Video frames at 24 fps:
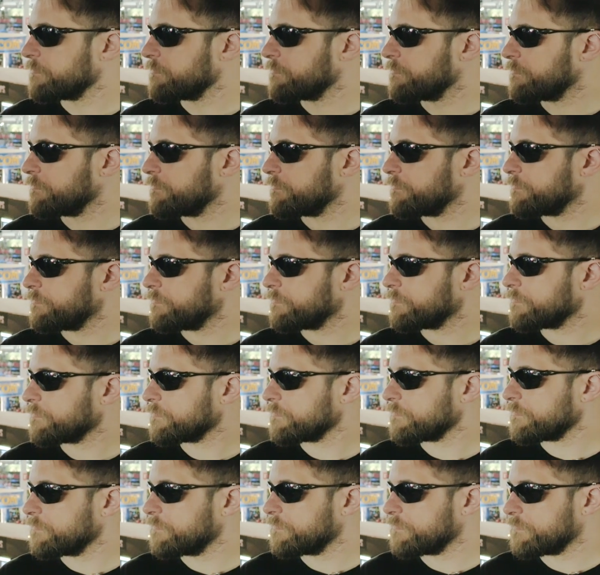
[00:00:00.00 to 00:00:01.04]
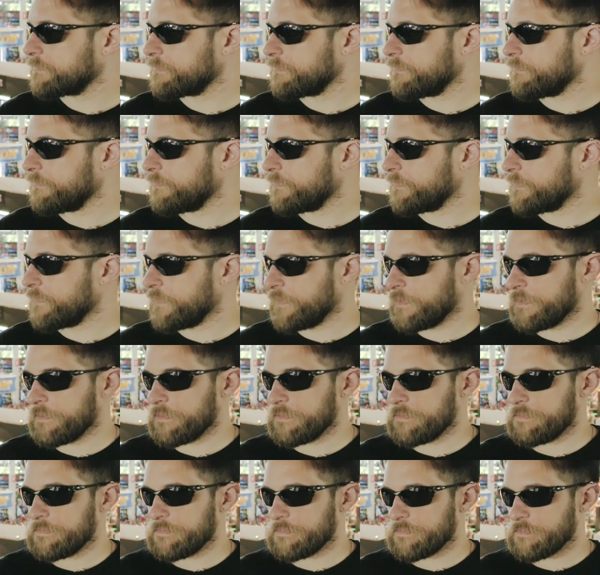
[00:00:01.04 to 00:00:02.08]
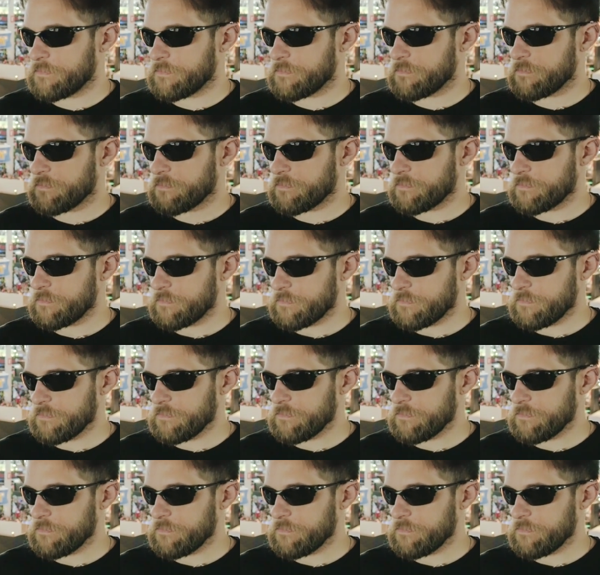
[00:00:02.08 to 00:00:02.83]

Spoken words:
(silent)